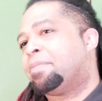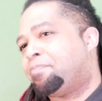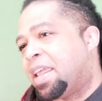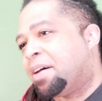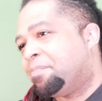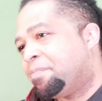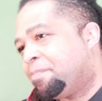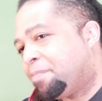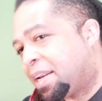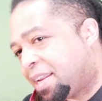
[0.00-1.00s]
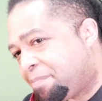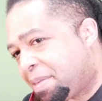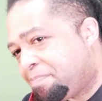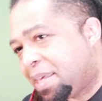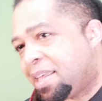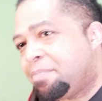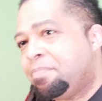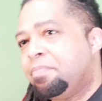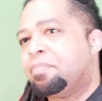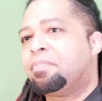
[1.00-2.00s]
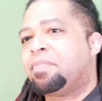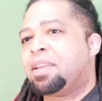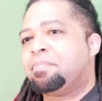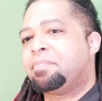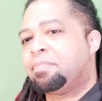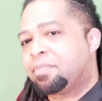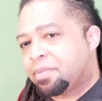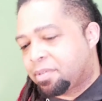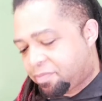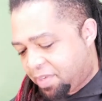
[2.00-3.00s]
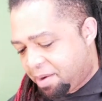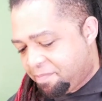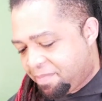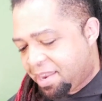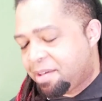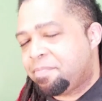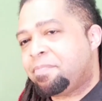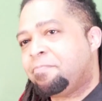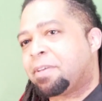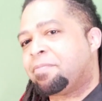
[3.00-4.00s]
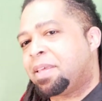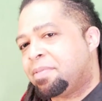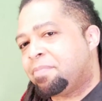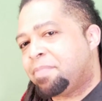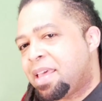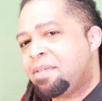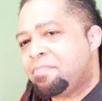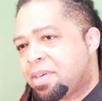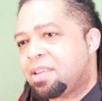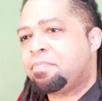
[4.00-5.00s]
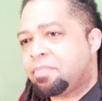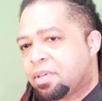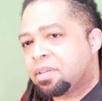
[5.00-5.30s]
Venom, Venom, Venom, Venom, Venom, Venom, Venom, Venom, Venom.